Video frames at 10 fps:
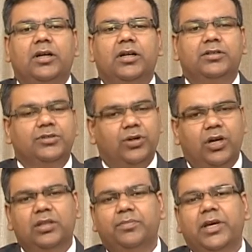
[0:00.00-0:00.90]
And so
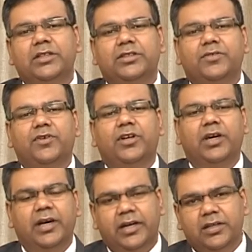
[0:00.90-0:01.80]
all the best for a
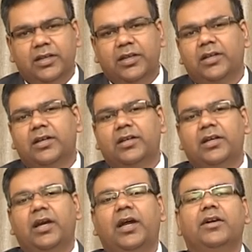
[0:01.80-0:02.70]
great career
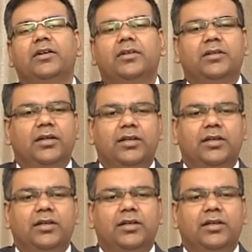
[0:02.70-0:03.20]
and